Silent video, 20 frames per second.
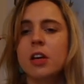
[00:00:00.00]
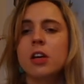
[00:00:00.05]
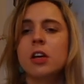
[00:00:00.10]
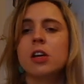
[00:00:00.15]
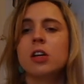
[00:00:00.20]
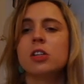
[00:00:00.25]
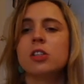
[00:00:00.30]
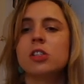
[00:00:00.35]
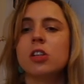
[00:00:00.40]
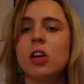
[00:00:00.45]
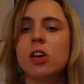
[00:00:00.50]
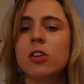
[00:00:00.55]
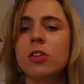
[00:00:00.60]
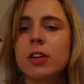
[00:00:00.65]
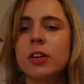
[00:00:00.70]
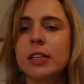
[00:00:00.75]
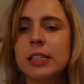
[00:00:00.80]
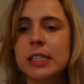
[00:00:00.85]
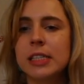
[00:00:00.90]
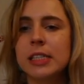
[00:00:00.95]
So you
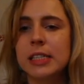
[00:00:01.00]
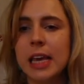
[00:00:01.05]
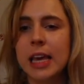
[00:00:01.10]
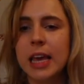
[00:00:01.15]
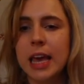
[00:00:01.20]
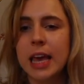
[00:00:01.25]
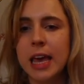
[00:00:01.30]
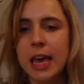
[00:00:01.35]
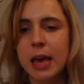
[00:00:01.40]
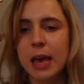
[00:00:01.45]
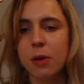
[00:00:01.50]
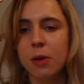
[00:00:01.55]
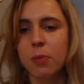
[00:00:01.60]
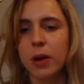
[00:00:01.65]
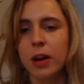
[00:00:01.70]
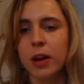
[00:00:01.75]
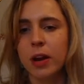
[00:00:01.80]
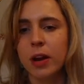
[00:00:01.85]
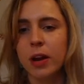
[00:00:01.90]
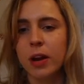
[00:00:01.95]
can see here when
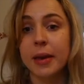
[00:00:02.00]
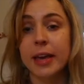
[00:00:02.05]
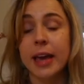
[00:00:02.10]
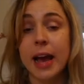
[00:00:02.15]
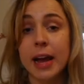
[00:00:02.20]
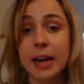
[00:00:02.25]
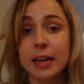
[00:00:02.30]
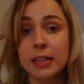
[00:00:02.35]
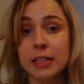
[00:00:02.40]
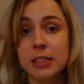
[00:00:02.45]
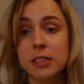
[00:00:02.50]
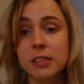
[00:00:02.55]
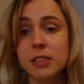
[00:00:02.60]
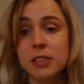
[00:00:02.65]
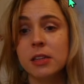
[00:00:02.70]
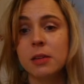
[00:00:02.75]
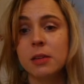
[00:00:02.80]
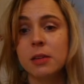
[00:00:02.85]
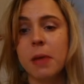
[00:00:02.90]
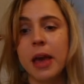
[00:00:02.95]
I began
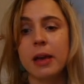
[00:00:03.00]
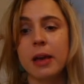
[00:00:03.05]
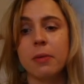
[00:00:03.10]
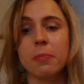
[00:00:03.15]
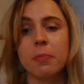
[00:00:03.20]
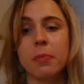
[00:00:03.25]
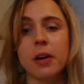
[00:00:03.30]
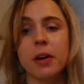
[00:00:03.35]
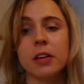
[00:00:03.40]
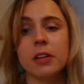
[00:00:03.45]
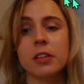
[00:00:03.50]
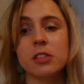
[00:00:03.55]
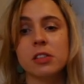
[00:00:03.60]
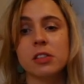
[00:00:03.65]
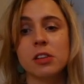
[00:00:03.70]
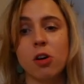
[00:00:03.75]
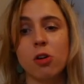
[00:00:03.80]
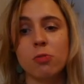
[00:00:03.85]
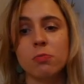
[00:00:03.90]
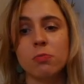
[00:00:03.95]
to make my
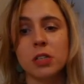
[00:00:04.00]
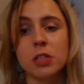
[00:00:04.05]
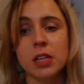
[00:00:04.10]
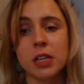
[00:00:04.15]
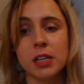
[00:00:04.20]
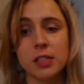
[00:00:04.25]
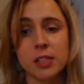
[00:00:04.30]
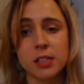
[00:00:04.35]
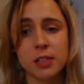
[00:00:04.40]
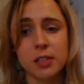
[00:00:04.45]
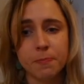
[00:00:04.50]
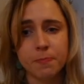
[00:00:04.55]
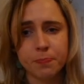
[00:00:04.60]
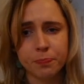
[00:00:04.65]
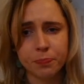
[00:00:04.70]
sculptures,